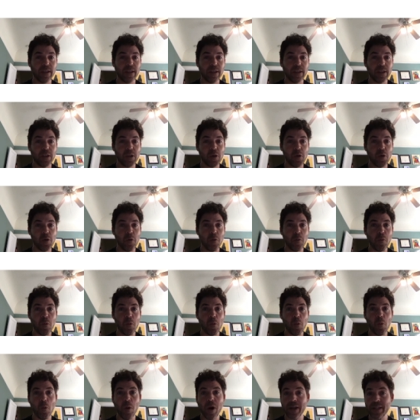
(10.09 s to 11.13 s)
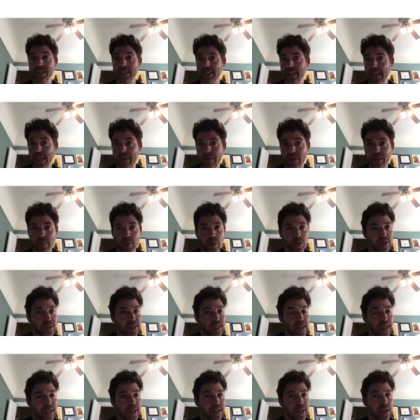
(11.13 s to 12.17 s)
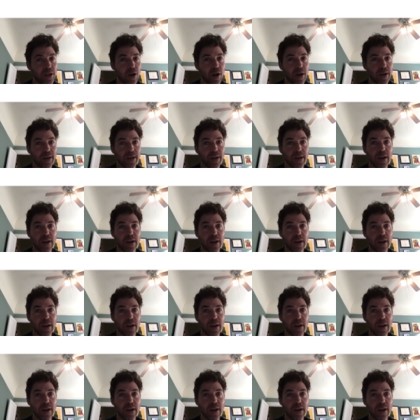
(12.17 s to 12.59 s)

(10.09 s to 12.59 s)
you want to save it most likely on an